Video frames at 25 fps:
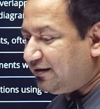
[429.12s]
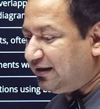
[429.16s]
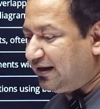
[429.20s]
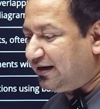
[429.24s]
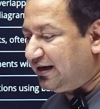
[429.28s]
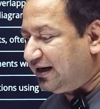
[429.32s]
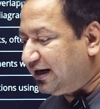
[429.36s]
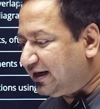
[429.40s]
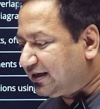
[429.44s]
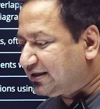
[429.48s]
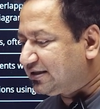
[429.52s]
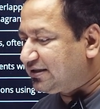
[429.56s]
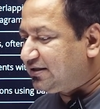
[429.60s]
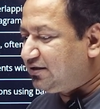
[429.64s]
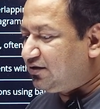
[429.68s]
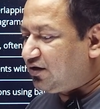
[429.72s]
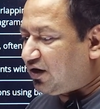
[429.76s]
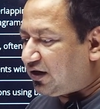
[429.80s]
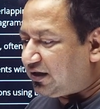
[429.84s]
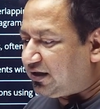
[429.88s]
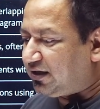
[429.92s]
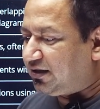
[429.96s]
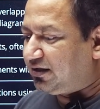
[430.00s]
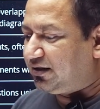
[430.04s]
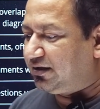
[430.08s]
then it's
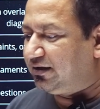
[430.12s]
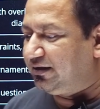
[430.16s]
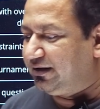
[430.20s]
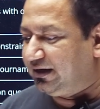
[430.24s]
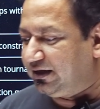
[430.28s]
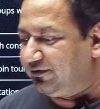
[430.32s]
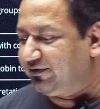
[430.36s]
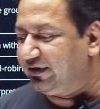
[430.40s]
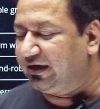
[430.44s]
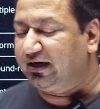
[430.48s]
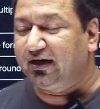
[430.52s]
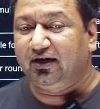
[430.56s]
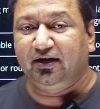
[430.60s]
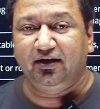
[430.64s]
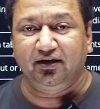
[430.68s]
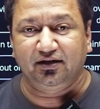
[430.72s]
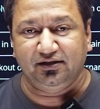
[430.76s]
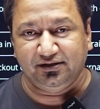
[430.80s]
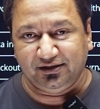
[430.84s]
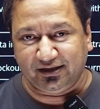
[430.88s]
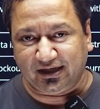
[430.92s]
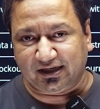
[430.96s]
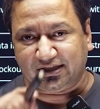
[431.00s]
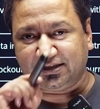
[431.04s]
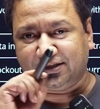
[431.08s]
not difficult
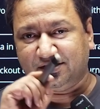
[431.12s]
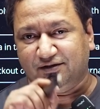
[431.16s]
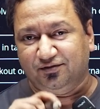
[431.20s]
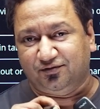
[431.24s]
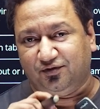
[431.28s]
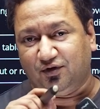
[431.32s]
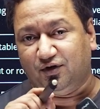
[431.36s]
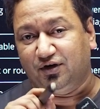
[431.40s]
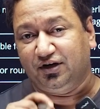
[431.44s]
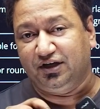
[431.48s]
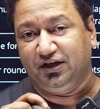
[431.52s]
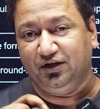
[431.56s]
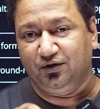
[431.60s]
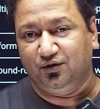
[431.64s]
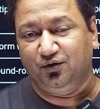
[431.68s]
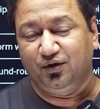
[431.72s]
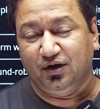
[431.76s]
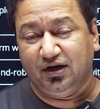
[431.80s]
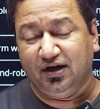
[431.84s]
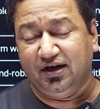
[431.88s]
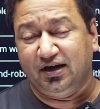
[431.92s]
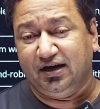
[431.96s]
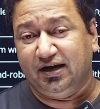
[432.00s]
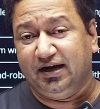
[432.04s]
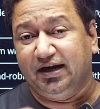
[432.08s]
just for you.
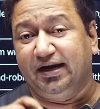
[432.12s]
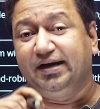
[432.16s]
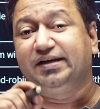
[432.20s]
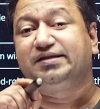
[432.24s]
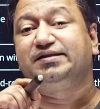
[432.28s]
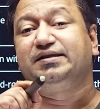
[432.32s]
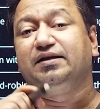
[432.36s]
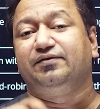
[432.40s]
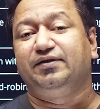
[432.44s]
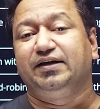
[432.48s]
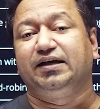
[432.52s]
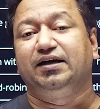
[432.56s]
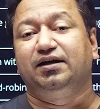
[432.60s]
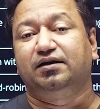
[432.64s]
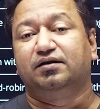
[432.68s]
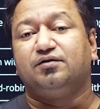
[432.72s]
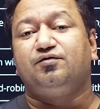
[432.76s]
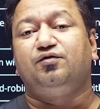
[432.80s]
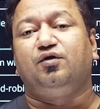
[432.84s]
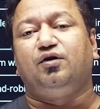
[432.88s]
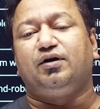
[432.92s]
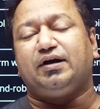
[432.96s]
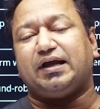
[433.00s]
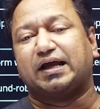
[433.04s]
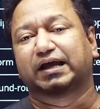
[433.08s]
It's difficult
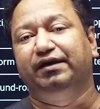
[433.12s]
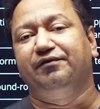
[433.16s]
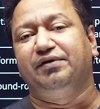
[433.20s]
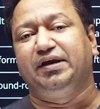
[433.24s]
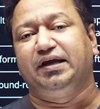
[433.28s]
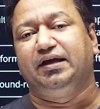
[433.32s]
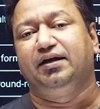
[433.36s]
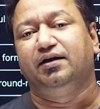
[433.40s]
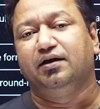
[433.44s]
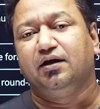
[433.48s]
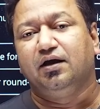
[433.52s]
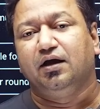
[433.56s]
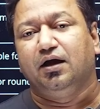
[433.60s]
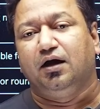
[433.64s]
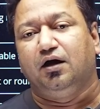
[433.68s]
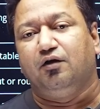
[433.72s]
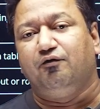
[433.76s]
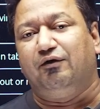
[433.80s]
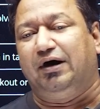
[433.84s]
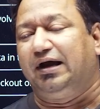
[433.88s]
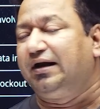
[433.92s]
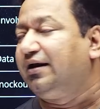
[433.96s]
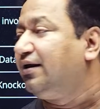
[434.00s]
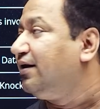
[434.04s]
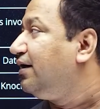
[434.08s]
for
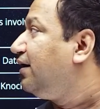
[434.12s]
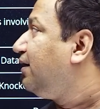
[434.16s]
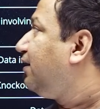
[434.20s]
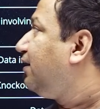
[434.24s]
everyone.